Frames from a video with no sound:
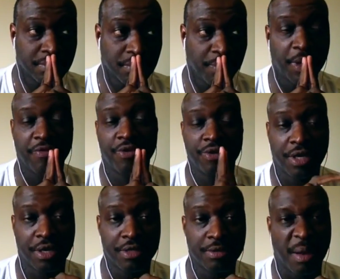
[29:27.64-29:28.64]
Be a few
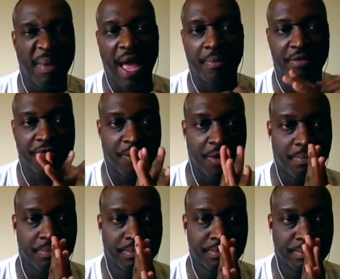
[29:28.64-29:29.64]
tears. I'm happy for him.
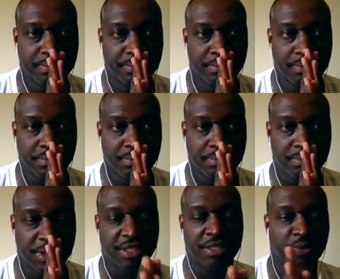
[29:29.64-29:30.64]

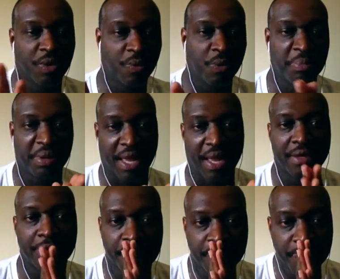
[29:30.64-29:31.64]
This is what we
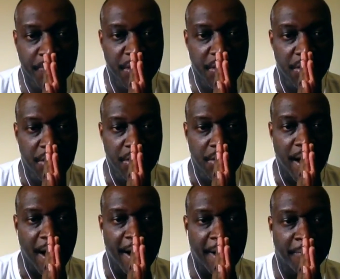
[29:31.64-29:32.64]
planned.
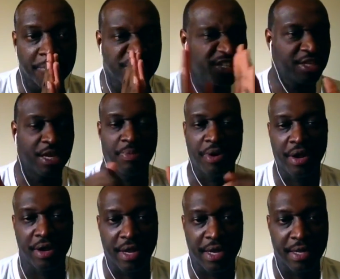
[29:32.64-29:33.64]
So just say a prayer
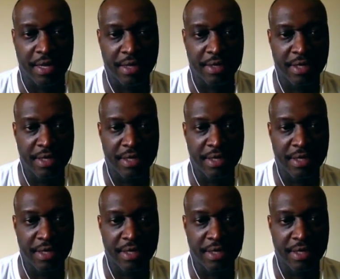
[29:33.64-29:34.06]
that